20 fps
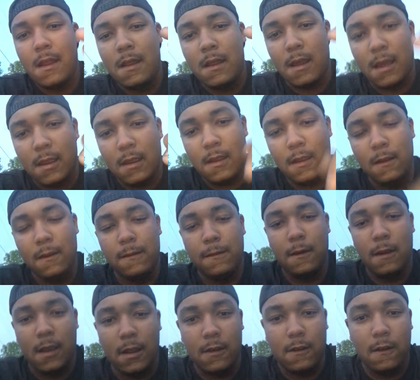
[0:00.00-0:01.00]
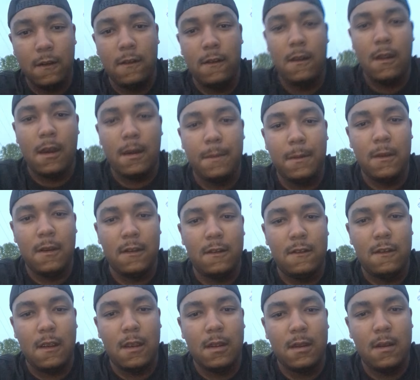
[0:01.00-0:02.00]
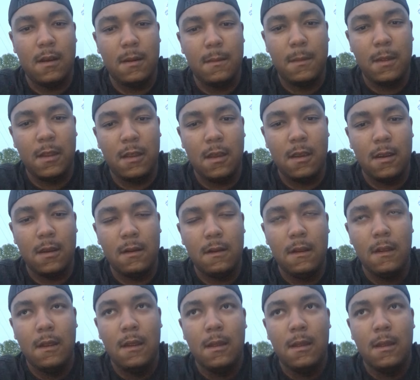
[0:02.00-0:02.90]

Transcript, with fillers: Thank you for actually stopping and checking on me there,